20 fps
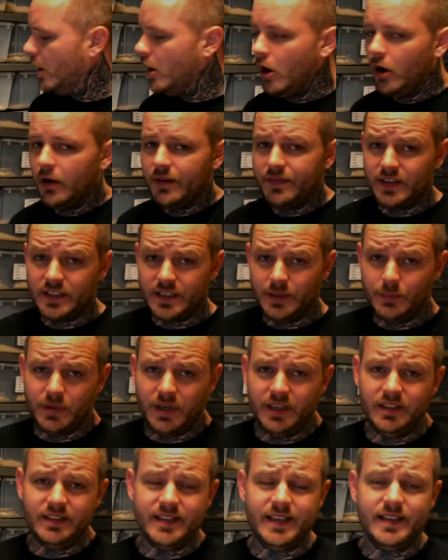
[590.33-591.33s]
or if it's in
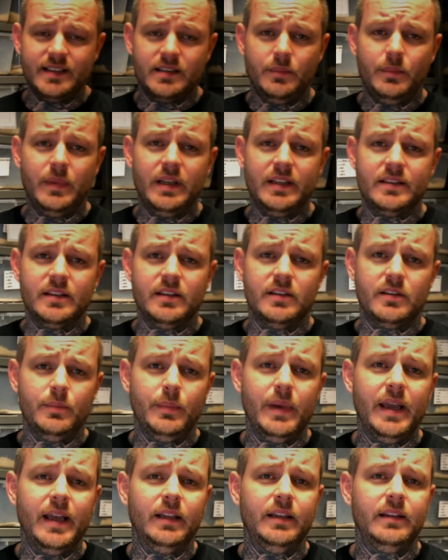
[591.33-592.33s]
breeding season, it means there's a
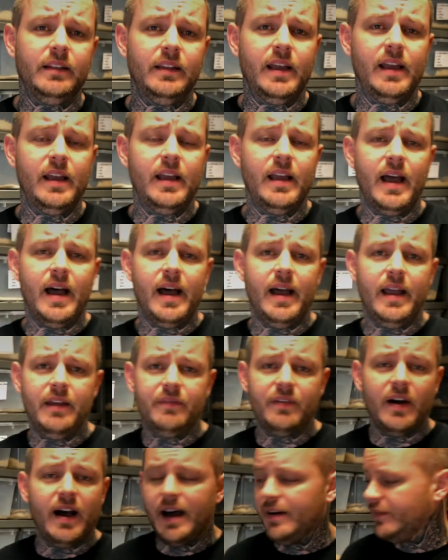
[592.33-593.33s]
male in there.
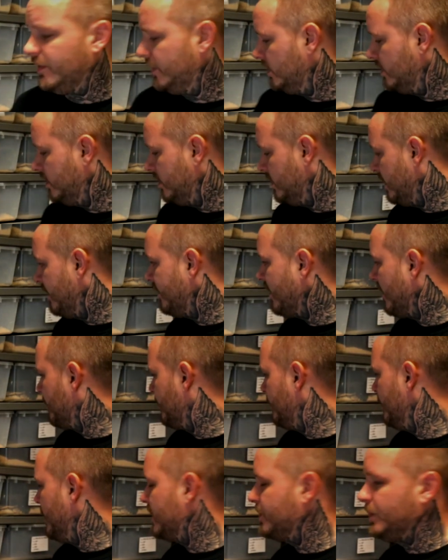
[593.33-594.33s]
If I've
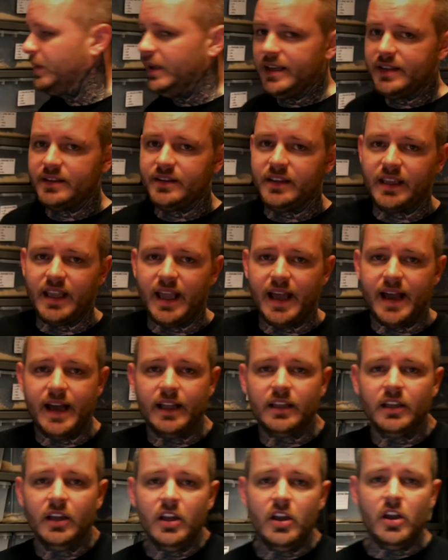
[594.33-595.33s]
misplaced the
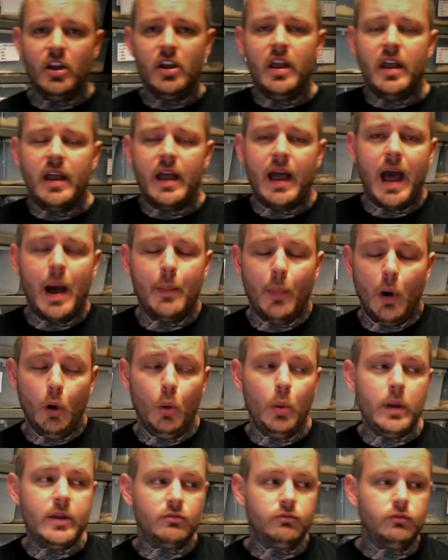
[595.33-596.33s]
card, I'm
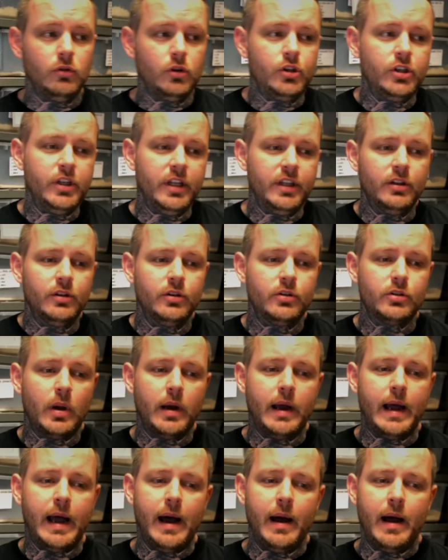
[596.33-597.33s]
always rushing, so
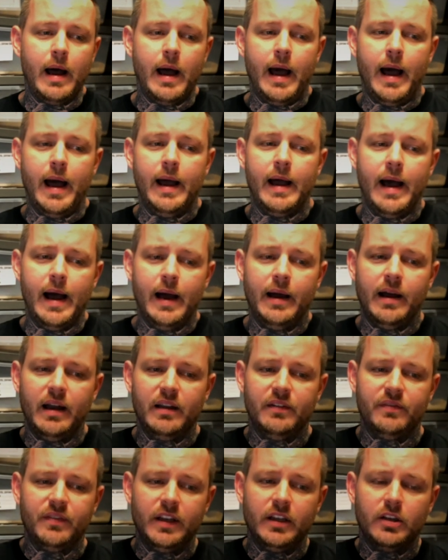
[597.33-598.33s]

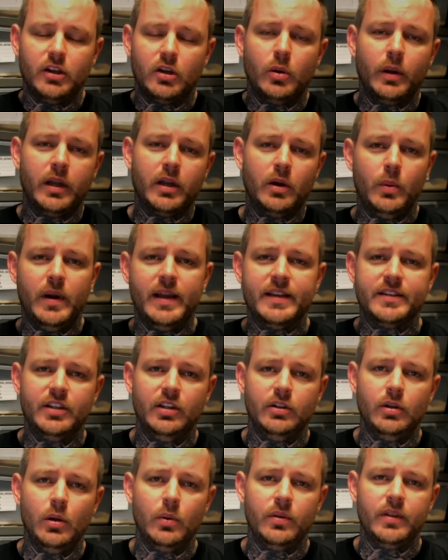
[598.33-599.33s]
I think of quicker ways
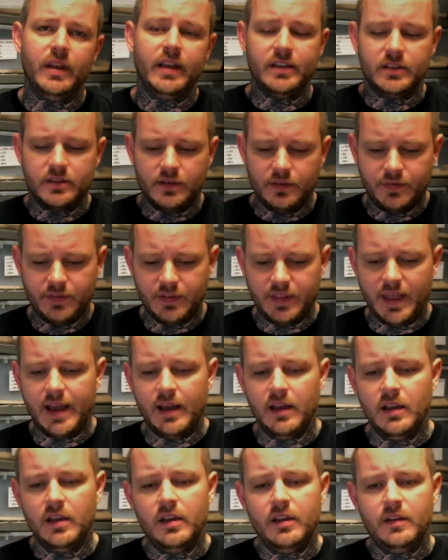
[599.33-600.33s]
to do things for
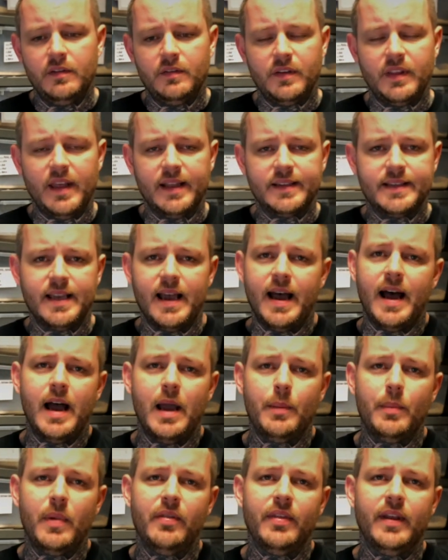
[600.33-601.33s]
that
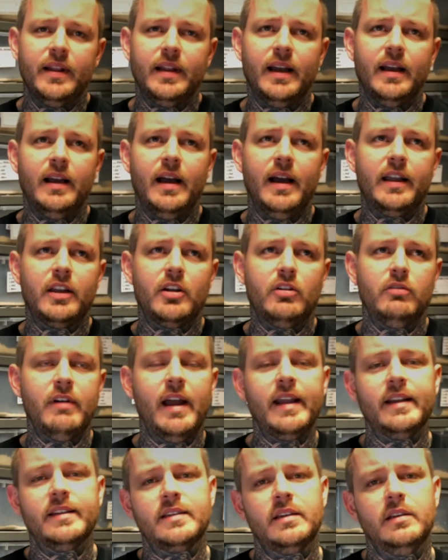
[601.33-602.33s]
time, and then I
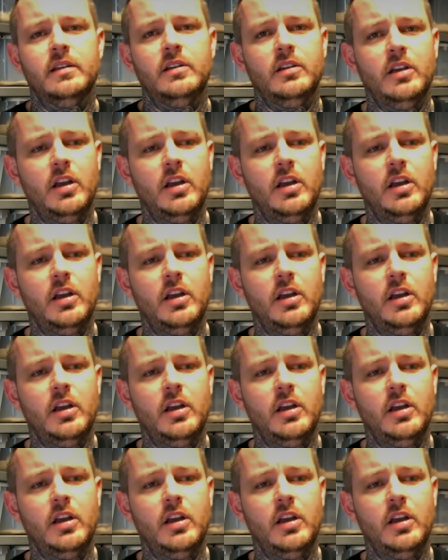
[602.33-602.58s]
correct,